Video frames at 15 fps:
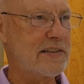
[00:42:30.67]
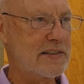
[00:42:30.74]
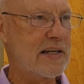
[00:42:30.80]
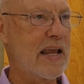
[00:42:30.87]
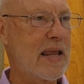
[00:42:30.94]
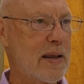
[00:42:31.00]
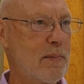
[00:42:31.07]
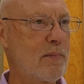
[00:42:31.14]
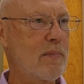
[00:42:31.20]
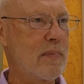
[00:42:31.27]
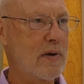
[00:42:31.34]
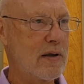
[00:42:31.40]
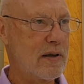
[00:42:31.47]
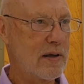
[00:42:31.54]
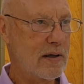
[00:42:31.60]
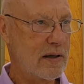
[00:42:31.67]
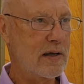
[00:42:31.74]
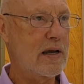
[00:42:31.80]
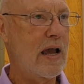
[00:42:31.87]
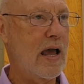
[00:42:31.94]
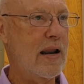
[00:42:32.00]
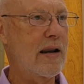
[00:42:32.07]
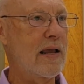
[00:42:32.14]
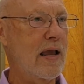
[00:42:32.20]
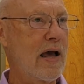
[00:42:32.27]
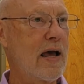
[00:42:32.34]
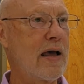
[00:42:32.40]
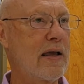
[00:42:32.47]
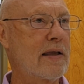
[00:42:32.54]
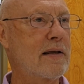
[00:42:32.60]
same kind of
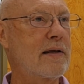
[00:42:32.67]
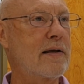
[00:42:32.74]
guy.